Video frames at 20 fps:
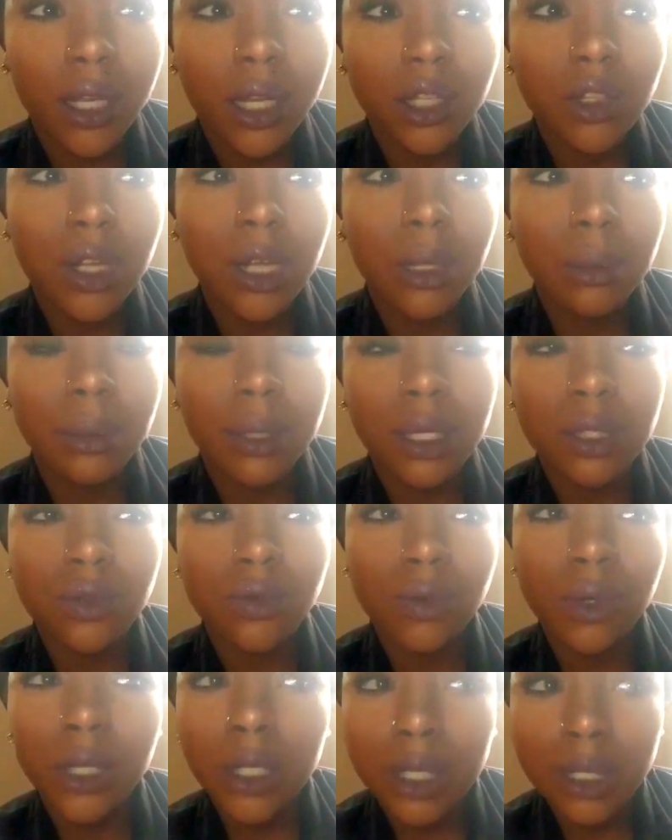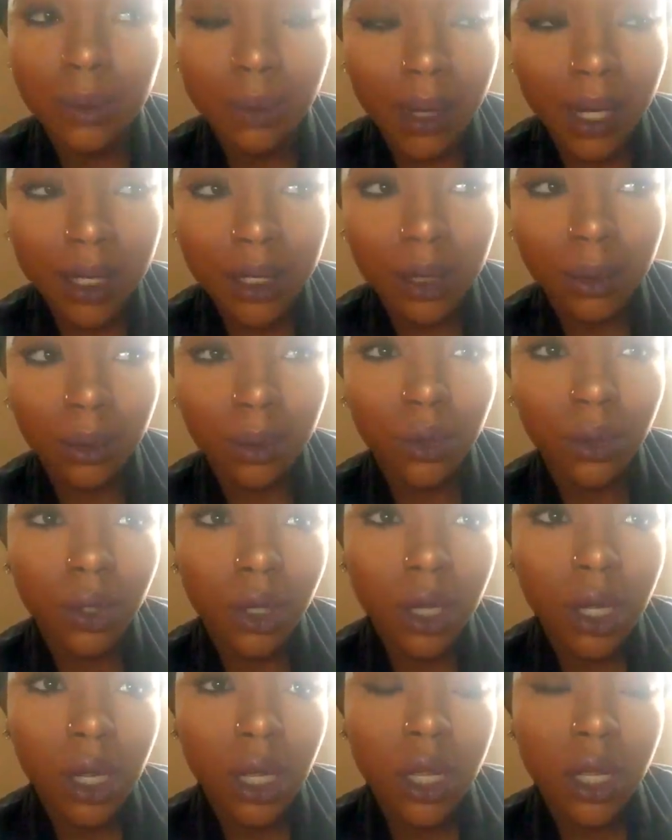and I try to be as real as possible.
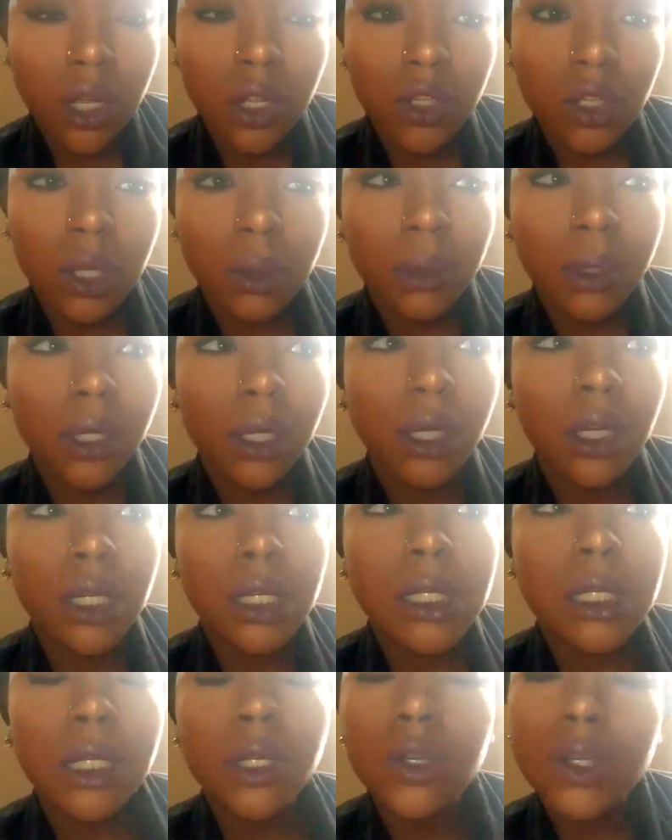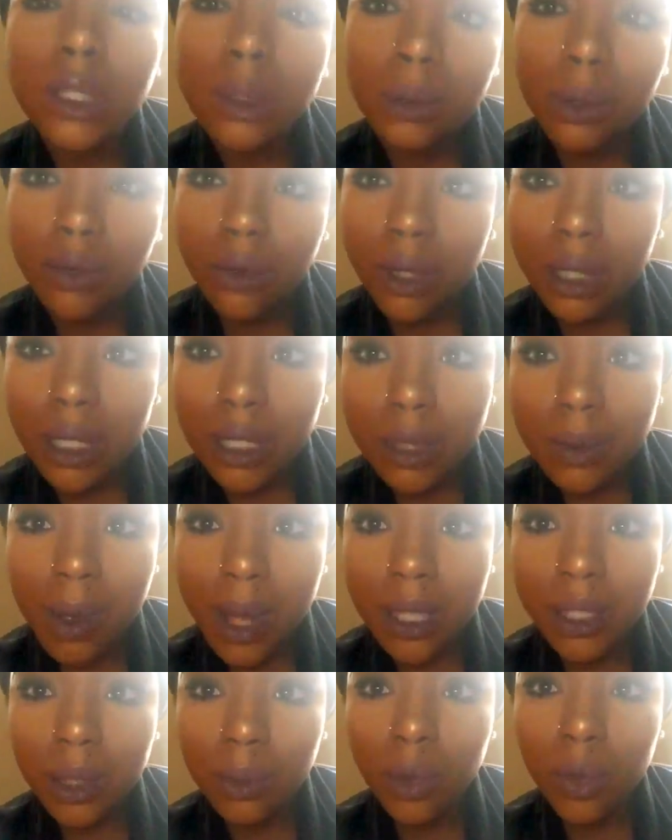So I'm going to continue to be real as
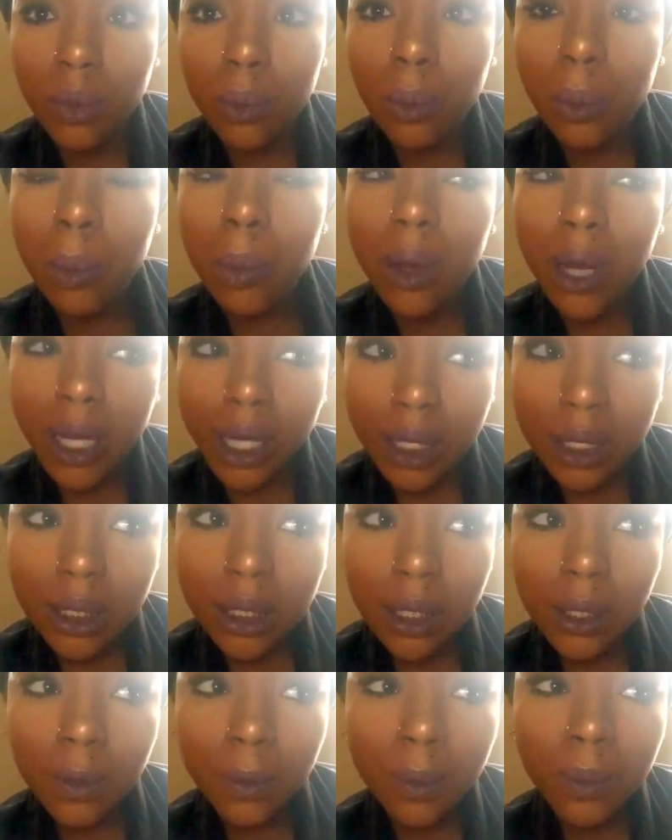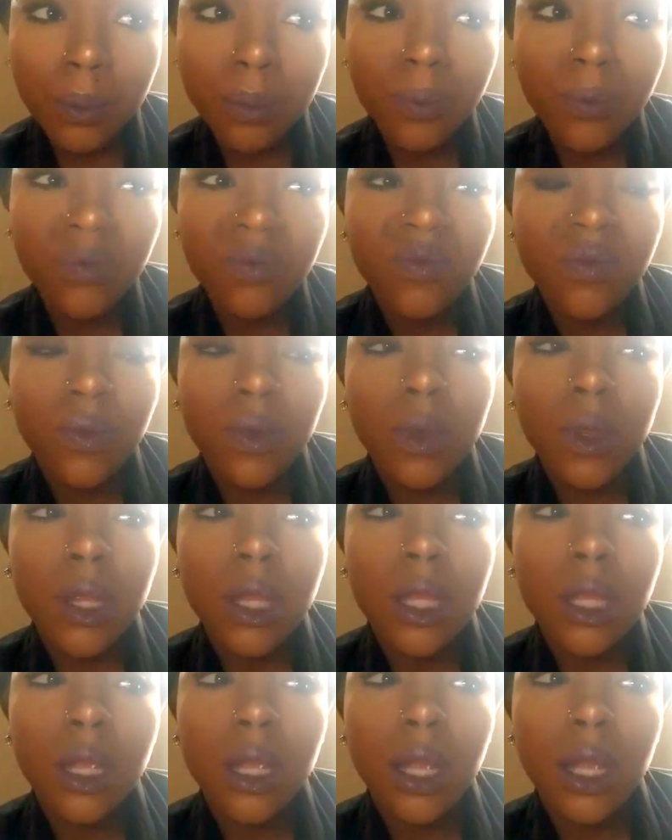possible, but
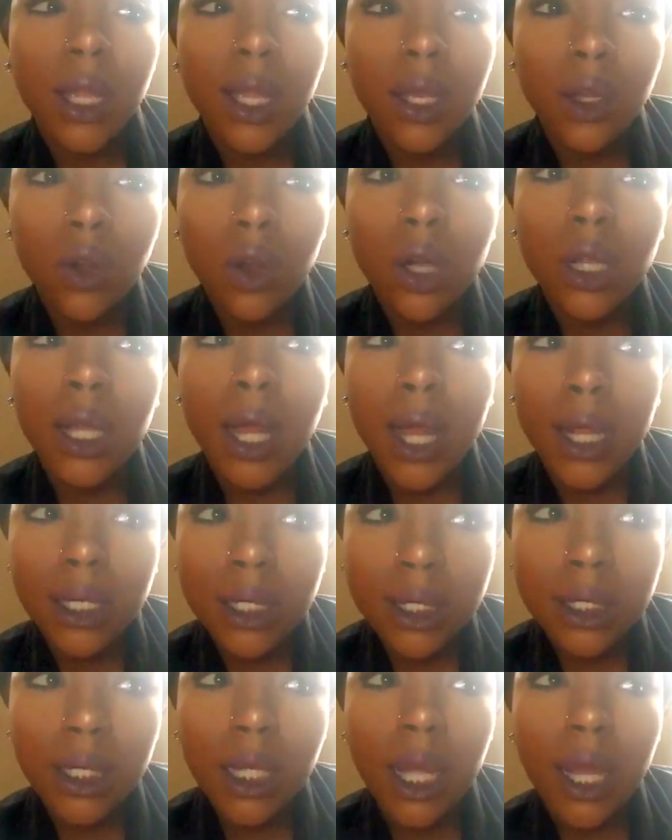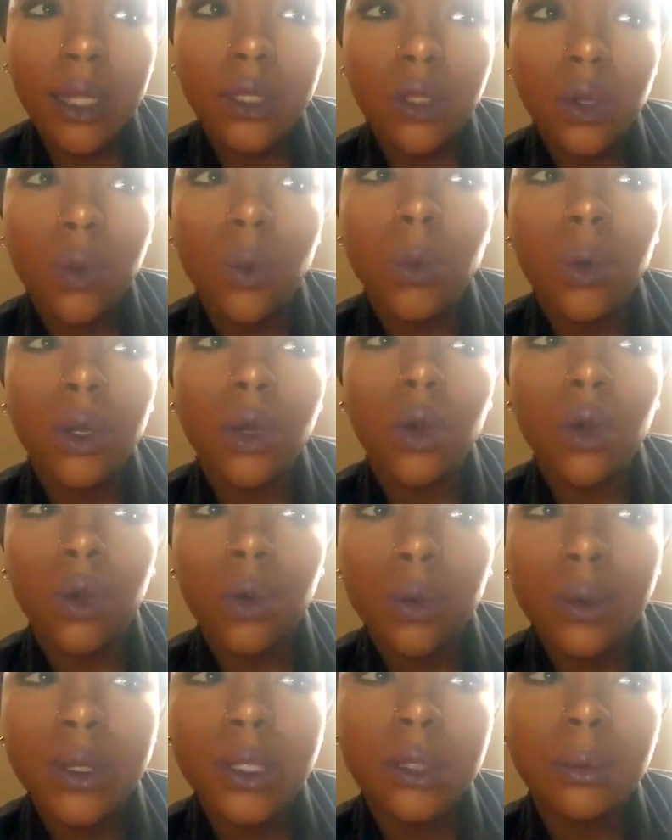in all honesty, I don't want to
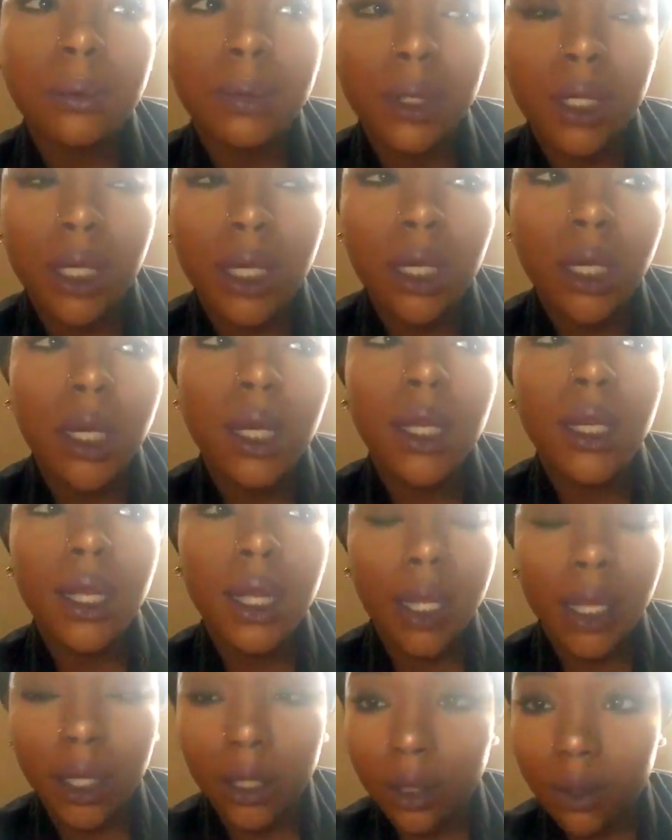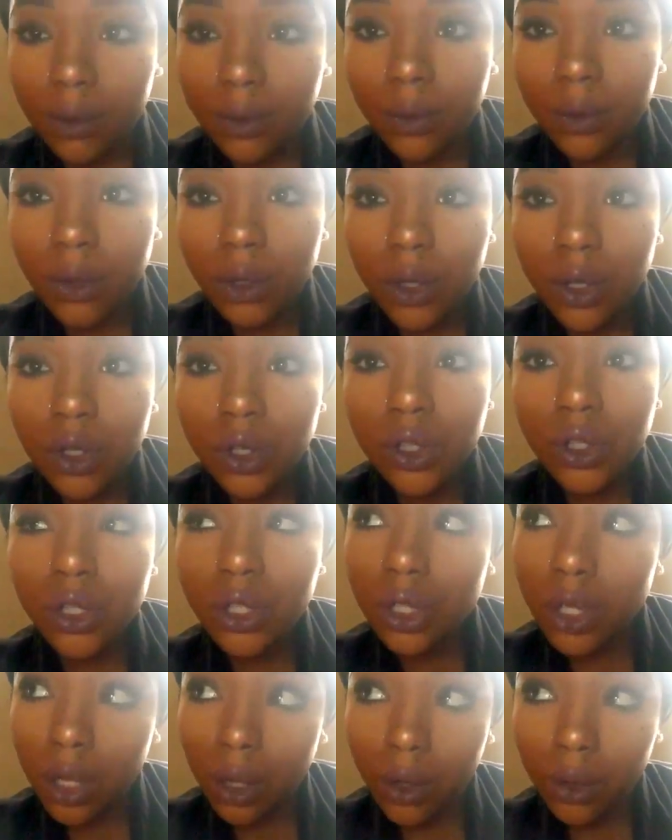always be negative.
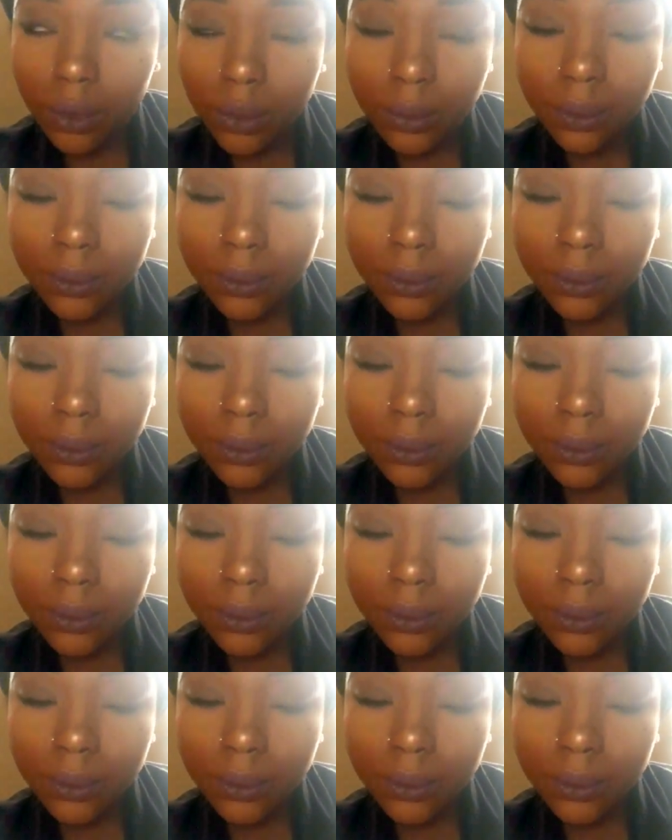So